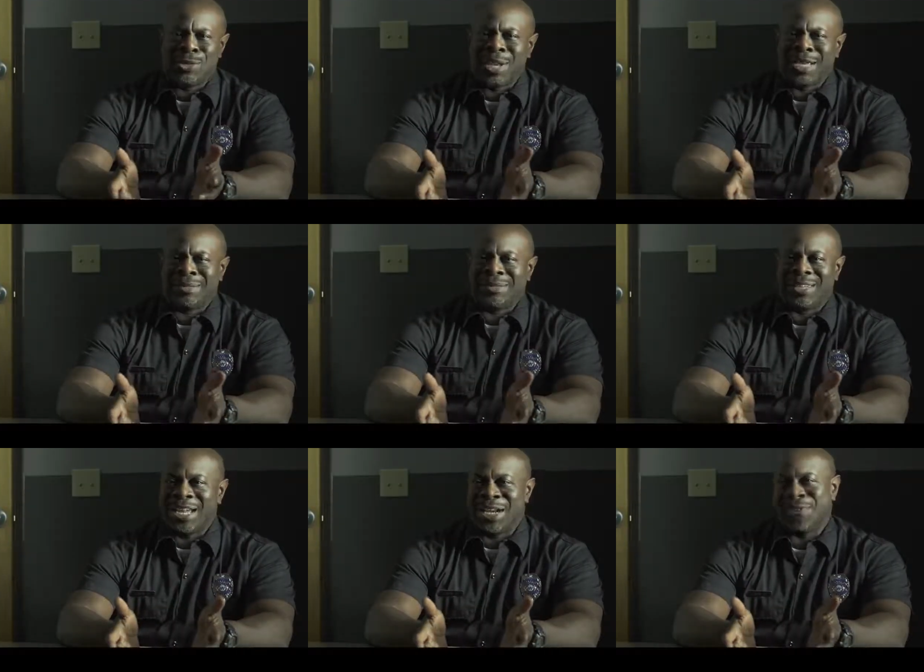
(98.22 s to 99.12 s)
you like
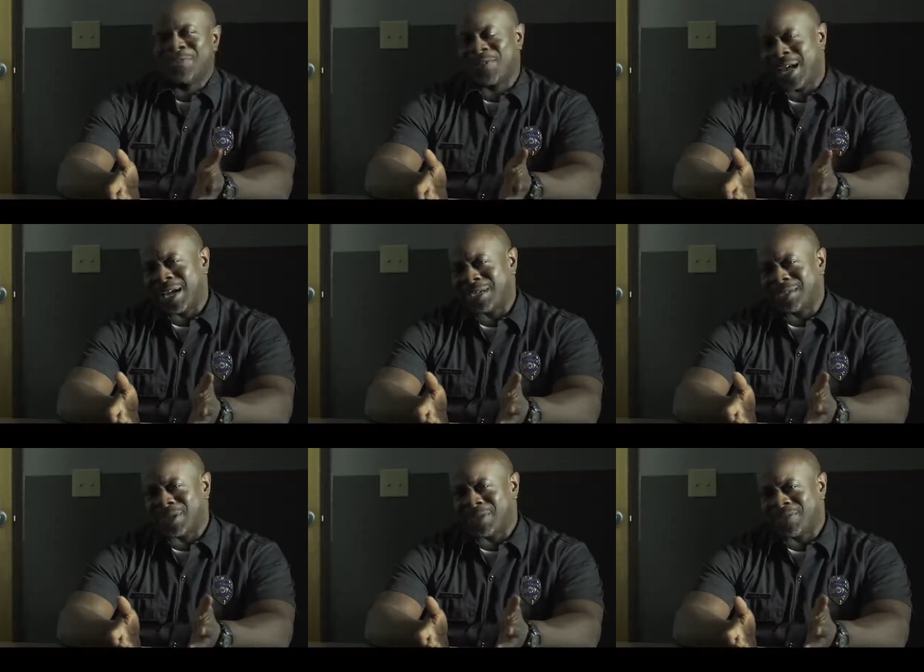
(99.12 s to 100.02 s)
lighting
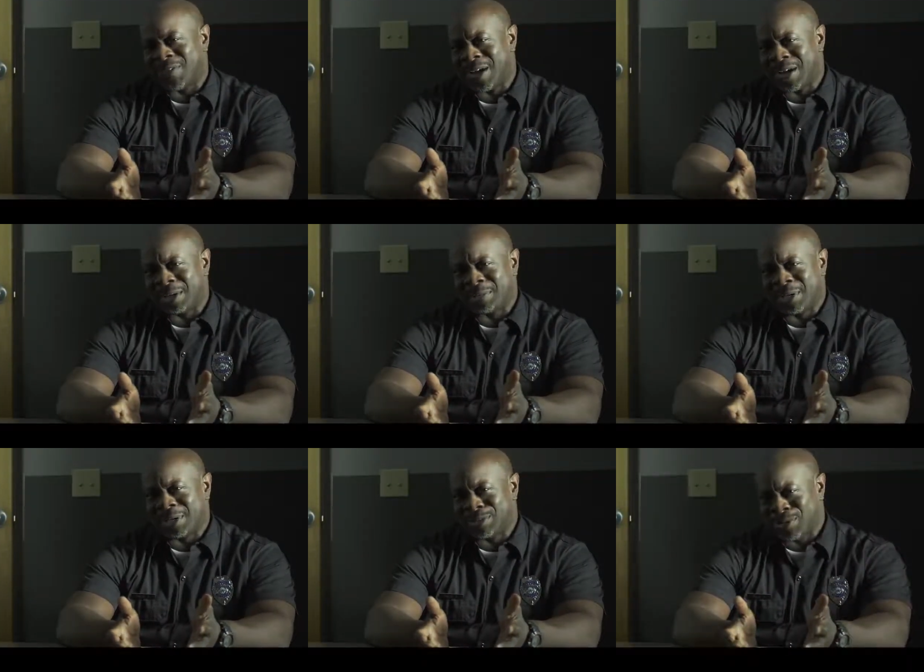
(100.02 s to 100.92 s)
flies on fire
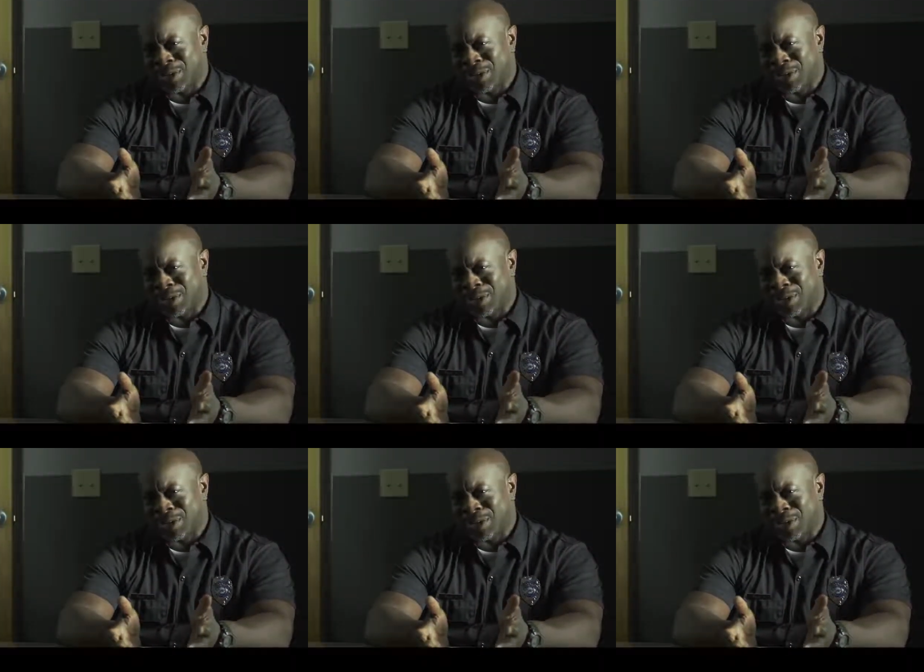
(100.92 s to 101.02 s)
because you